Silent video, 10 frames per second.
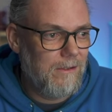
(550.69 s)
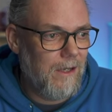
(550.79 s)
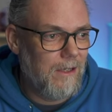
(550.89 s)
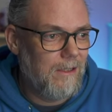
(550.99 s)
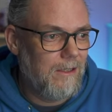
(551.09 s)

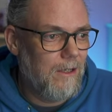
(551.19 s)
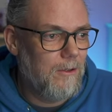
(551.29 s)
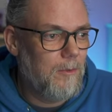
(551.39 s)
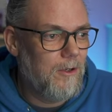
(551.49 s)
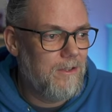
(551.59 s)
I can go
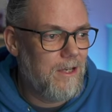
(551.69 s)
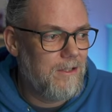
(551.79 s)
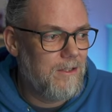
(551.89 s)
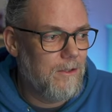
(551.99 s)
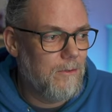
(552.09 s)
both
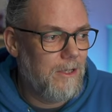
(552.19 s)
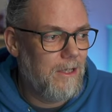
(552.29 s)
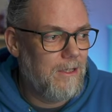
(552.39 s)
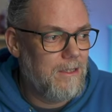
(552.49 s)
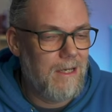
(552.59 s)
days on the
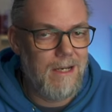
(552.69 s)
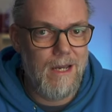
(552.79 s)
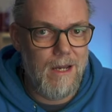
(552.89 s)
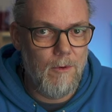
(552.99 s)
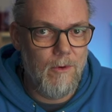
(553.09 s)
weekend, and I
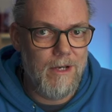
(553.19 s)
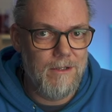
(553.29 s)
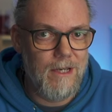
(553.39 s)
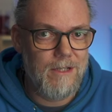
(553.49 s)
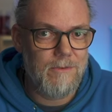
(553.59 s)
am around
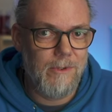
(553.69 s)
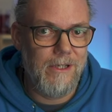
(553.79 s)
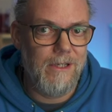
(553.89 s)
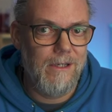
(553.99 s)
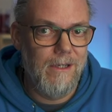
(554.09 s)
next week,